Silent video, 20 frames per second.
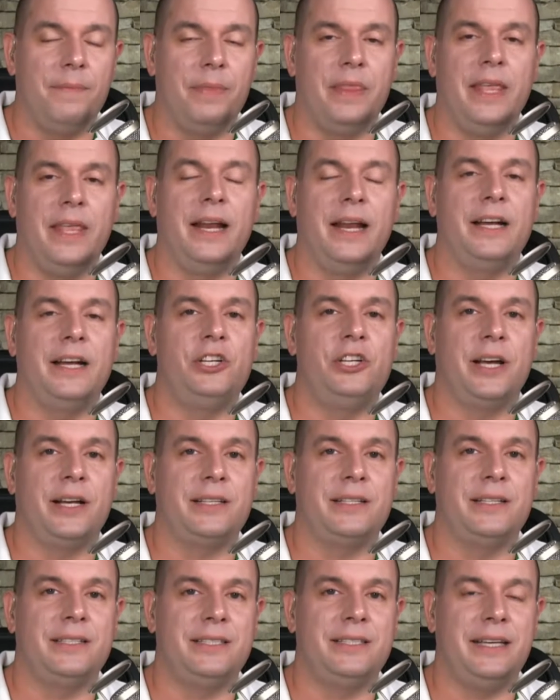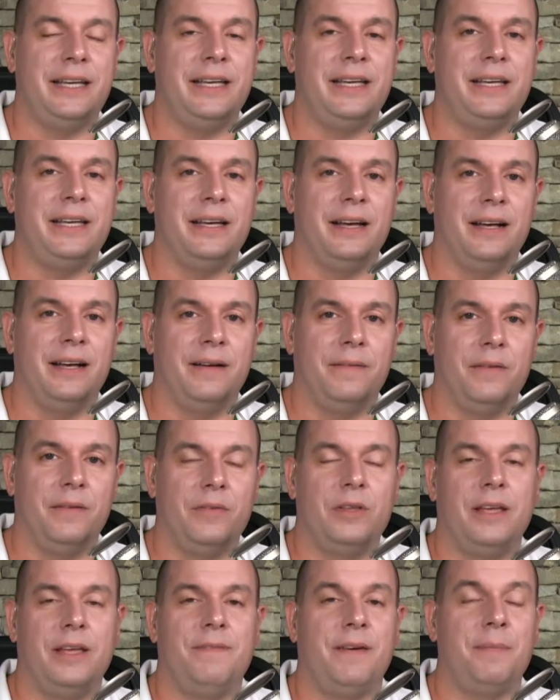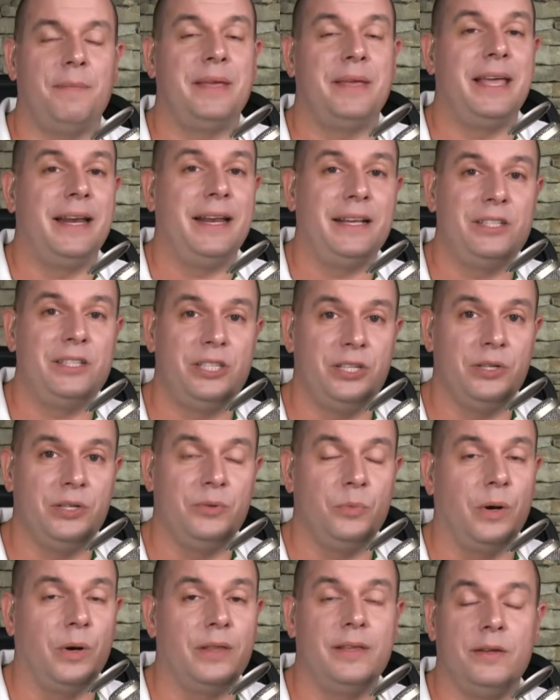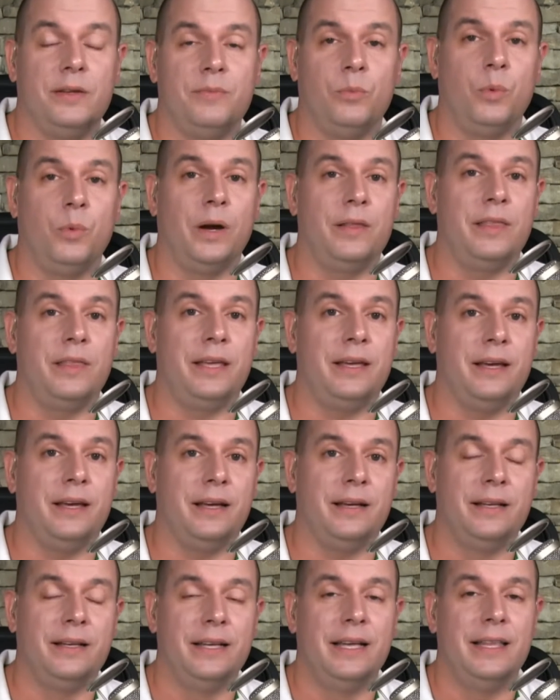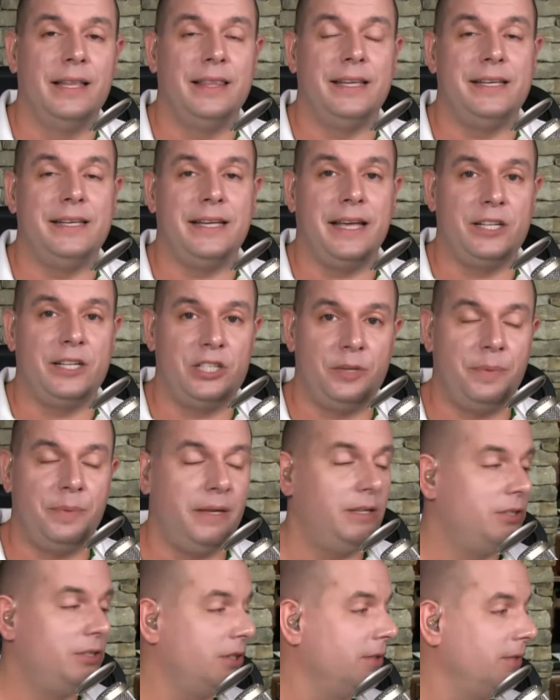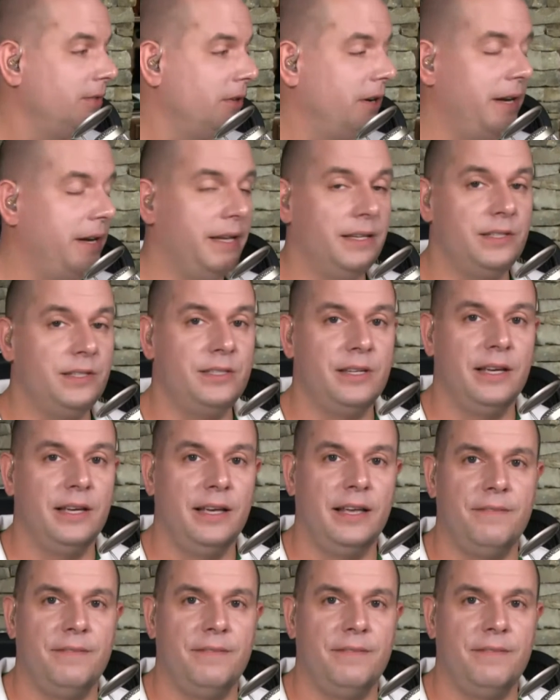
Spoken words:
Then I check to see if I'm getting to where the DHCP server is.